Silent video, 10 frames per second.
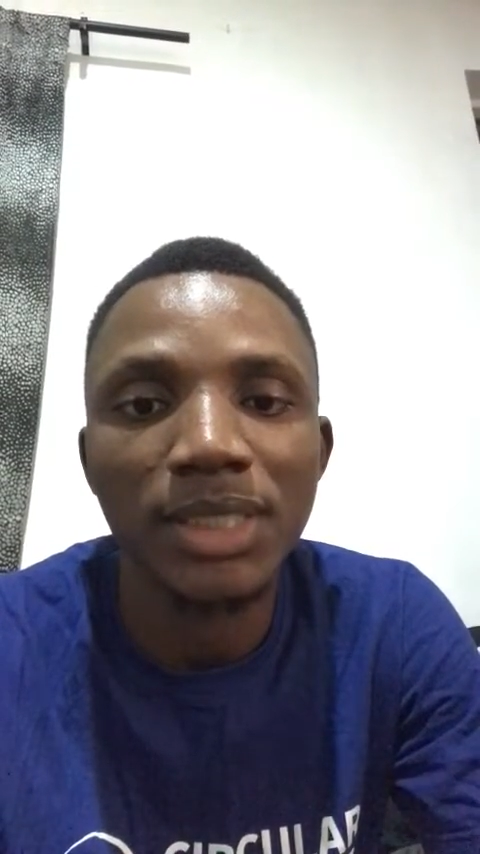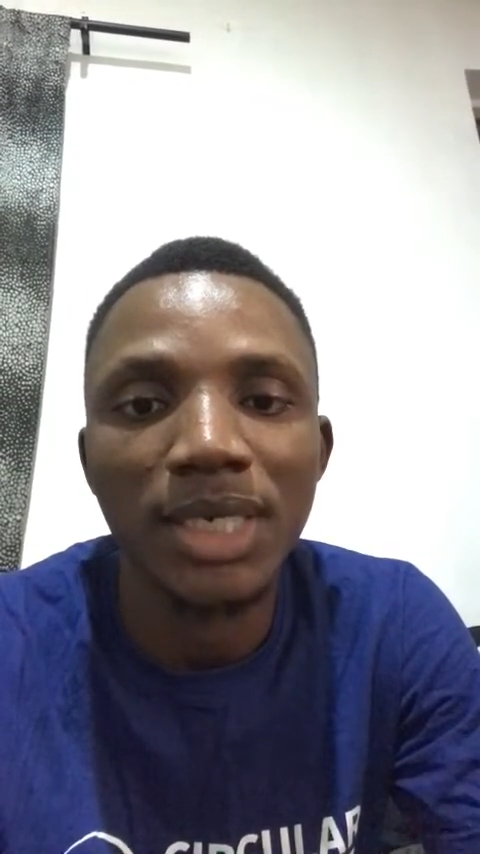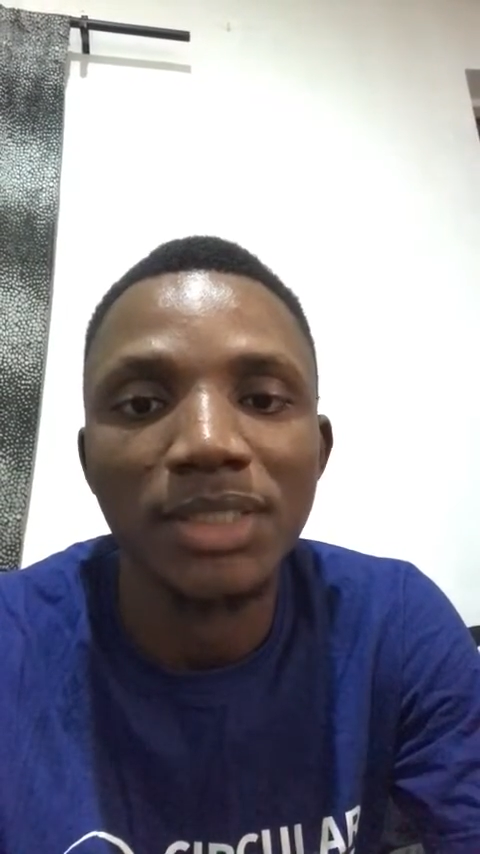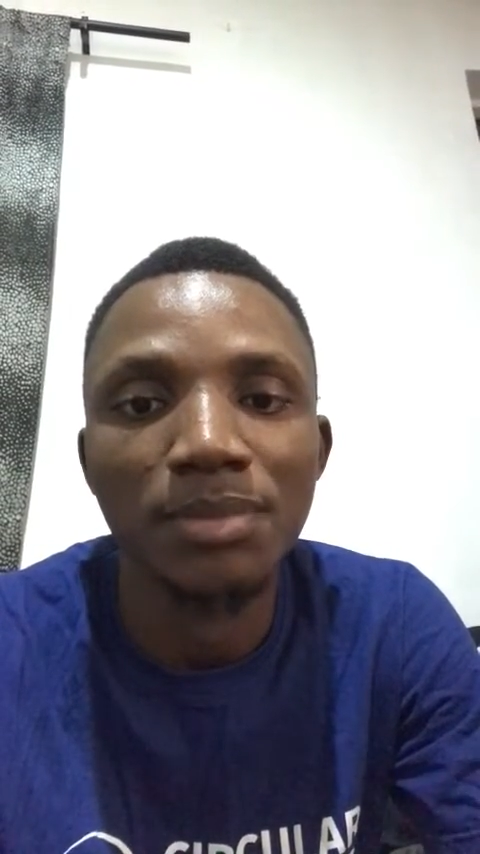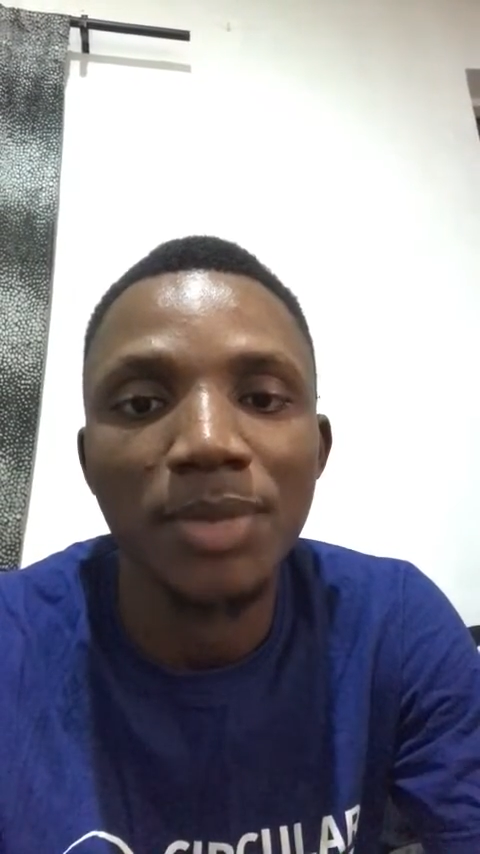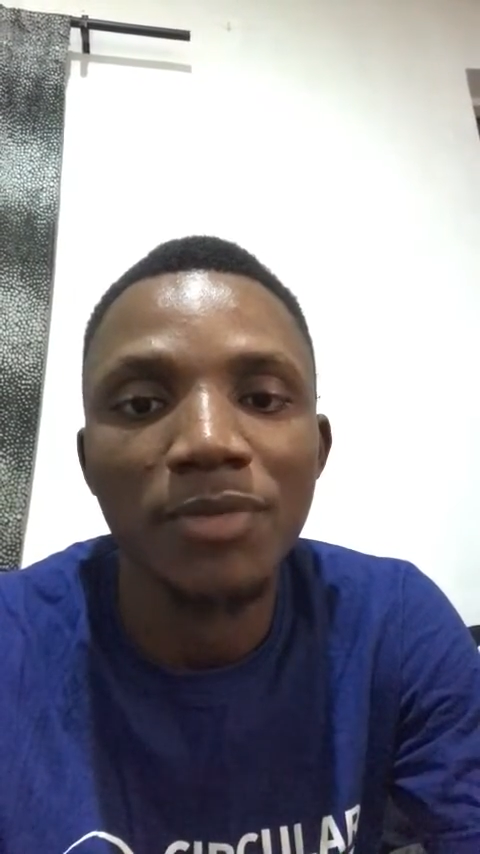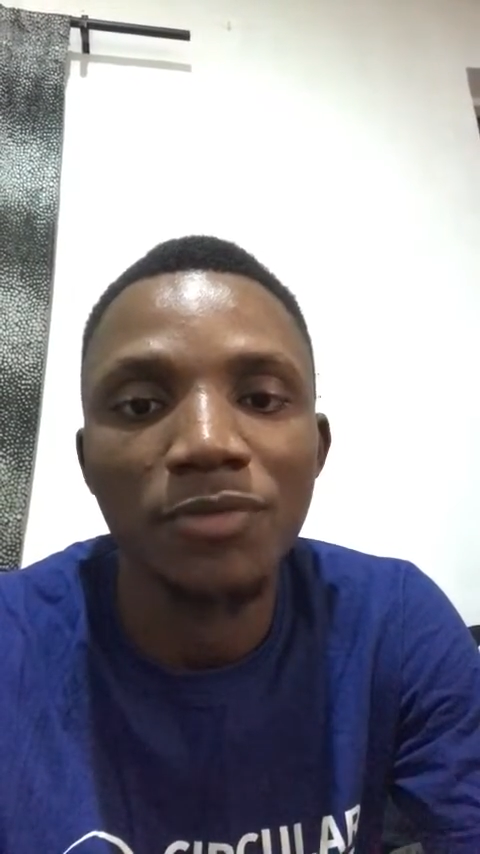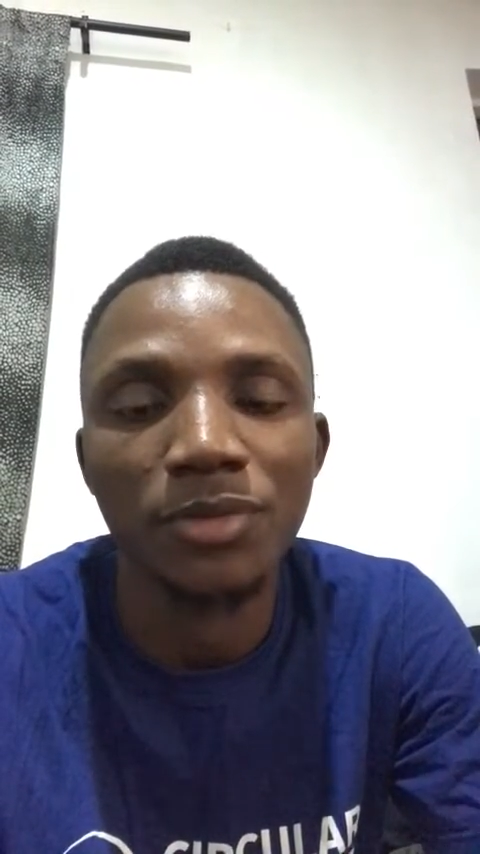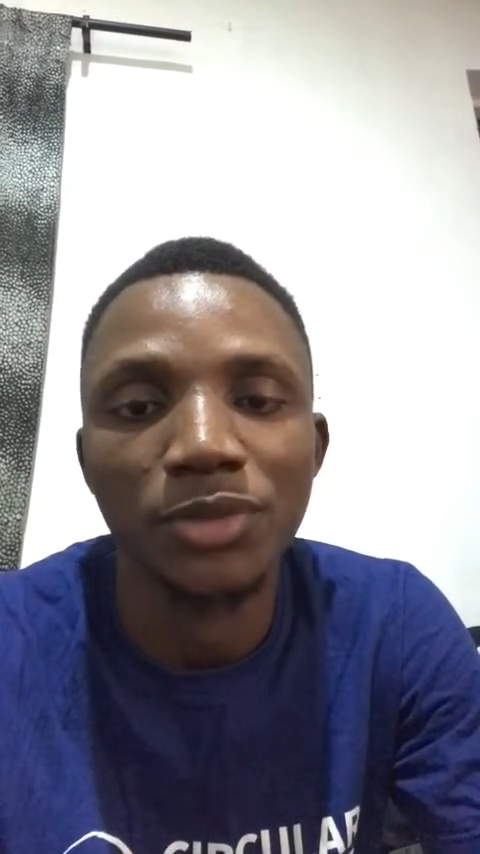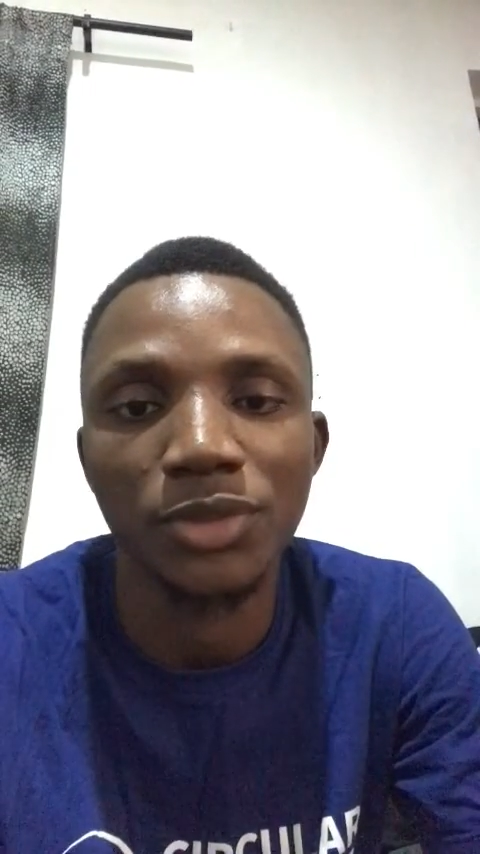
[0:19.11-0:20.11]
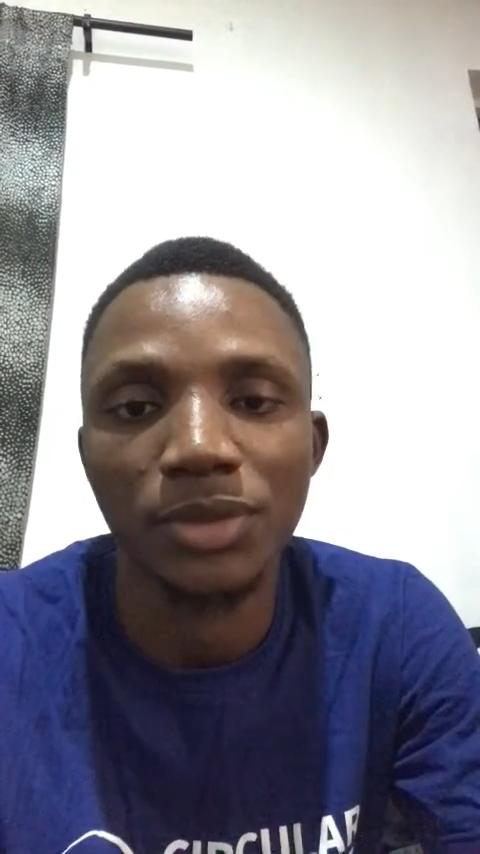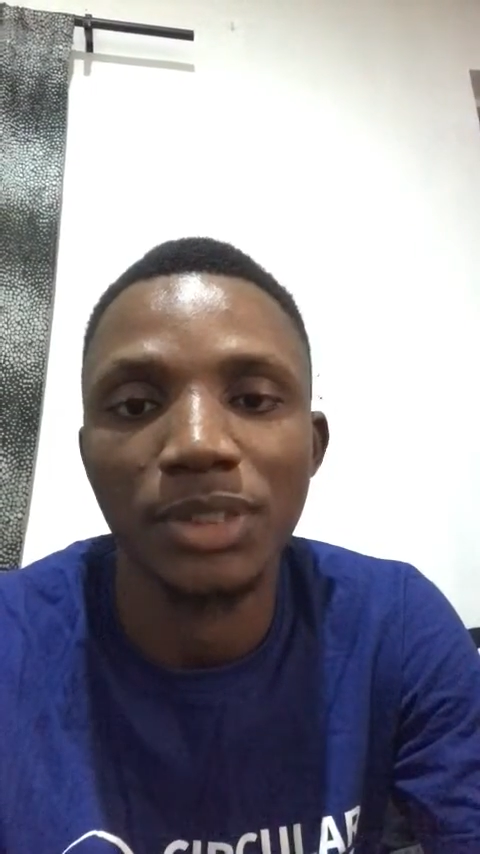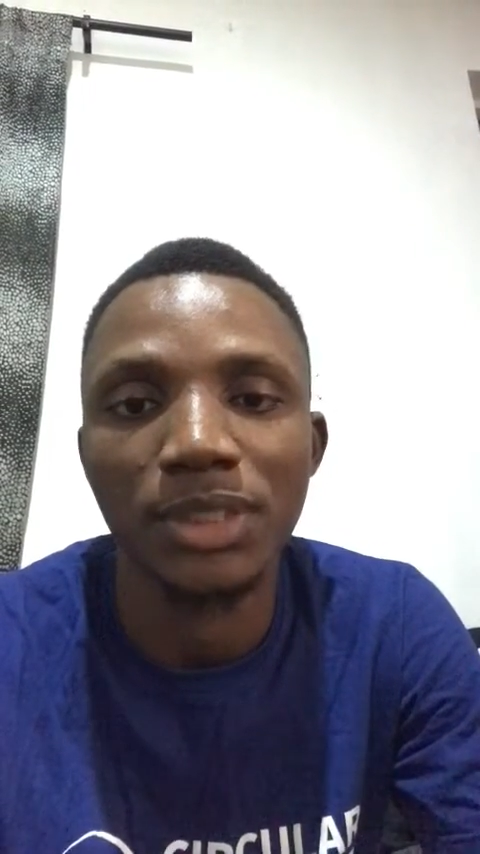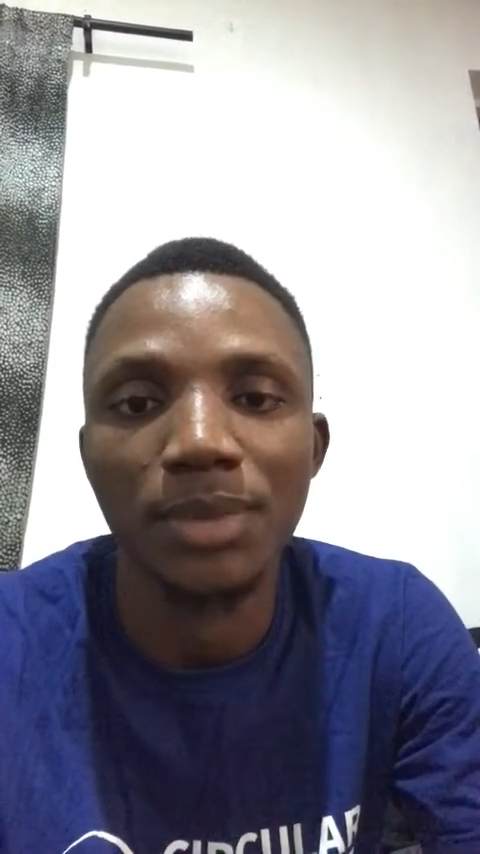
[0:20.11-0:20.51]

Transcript: that is made from trees.